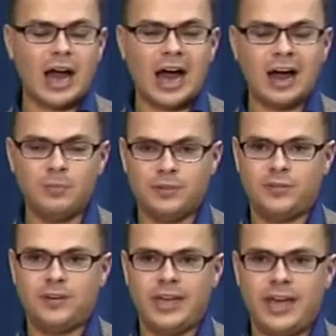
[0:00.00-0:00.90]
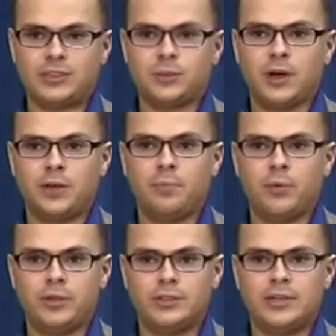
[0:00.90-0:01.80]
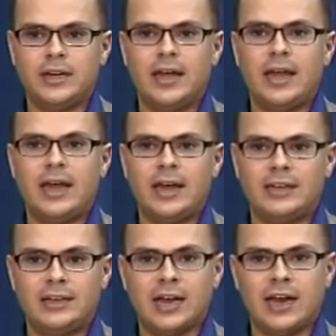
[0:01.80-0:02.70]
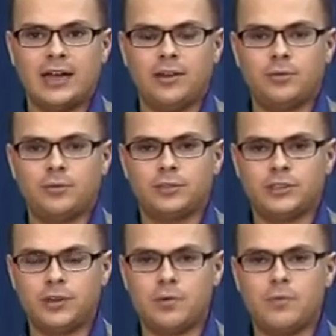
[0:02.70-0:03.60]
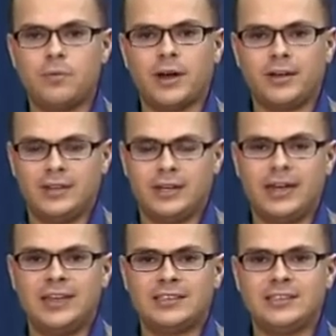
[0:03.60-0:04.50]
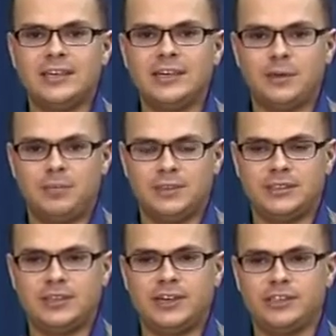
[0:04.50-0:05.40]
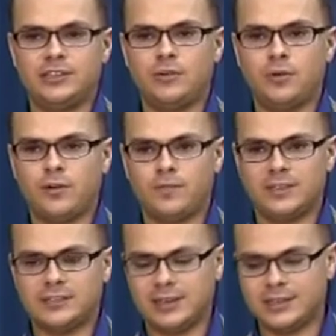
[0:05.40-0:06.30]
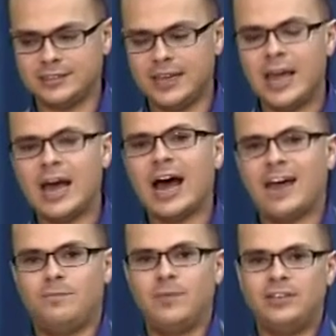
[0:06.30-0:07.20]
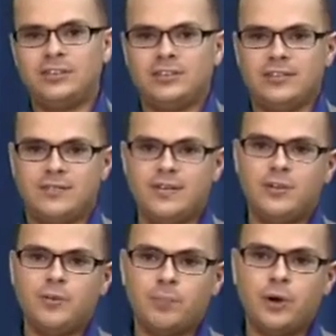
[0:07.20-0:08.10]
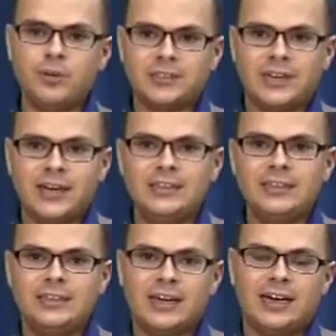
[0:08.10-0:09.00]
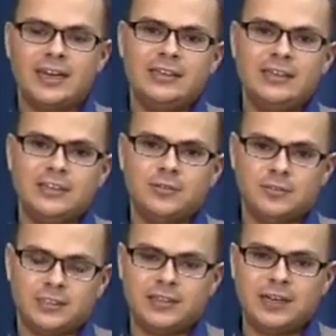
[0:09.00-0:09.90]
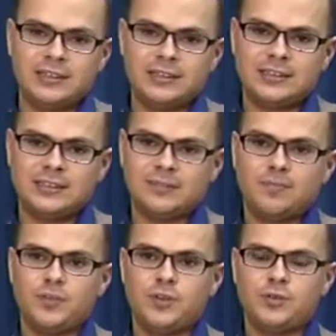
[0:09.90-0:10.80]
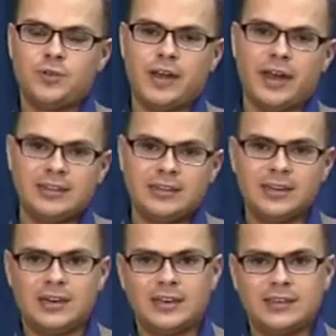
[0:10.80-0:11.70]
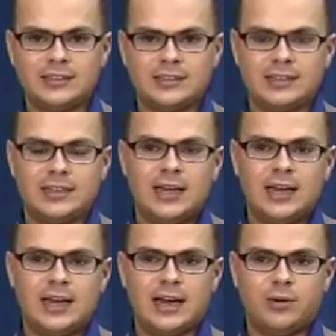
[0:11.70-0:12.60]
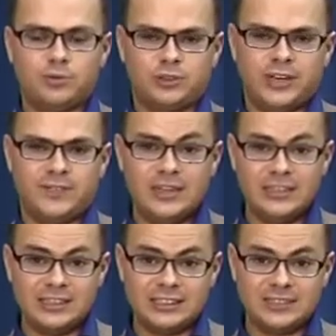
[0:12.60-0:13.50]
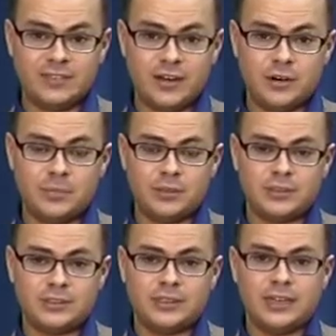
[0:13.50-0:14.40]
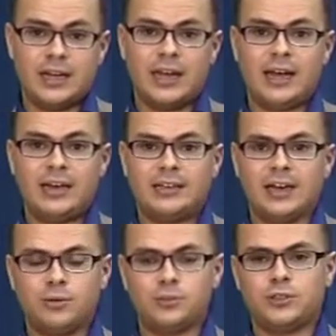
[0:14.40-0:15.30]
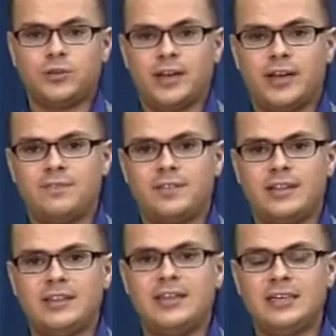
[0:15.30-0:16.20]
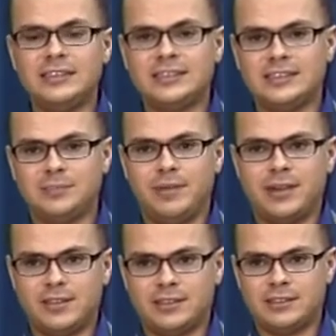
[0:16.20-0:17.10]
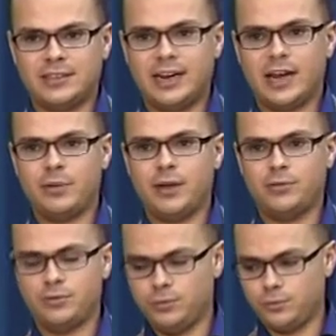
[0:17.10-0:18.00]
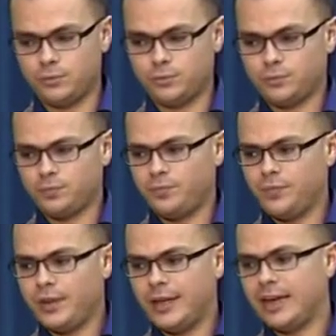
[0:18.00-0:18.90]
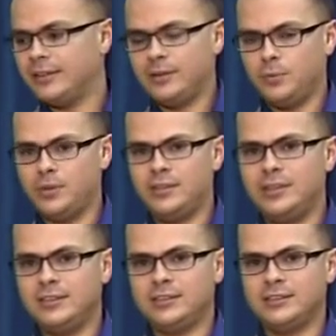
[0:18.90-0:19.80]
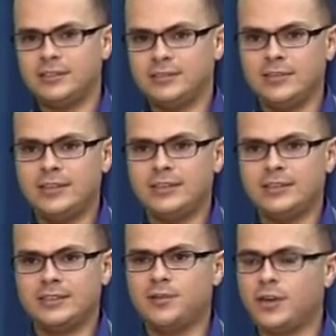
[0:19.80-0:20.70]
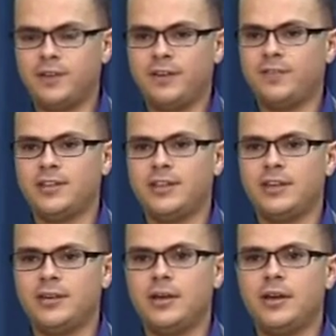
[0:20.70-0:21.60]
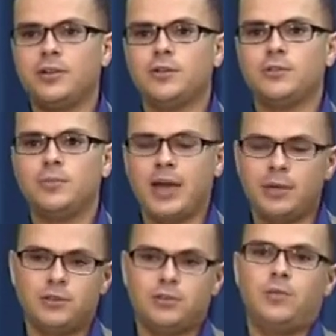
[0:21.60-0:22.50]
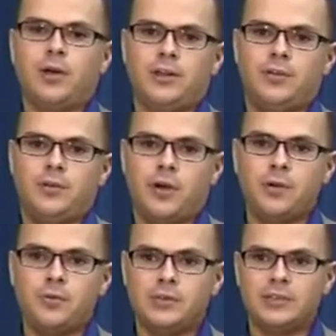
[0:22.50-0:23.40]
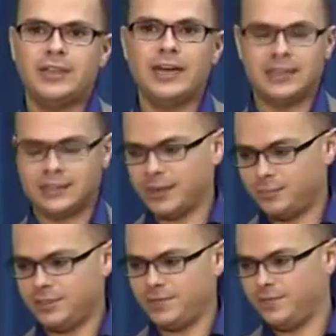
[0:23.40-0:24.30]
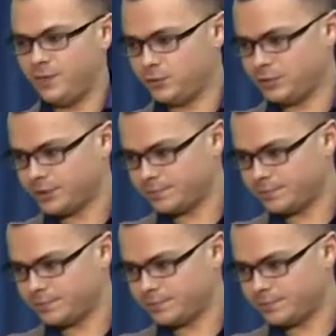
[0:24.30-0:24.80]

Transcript: arbitrary xy point, and I can also get a string representation of this class. I've mentioned the three components that I need. I need constructors to create the class. I also have instance variables, and I also have then the instance methods that I'm going to use. And with these things, you have everything to be able to write your own data types in the future.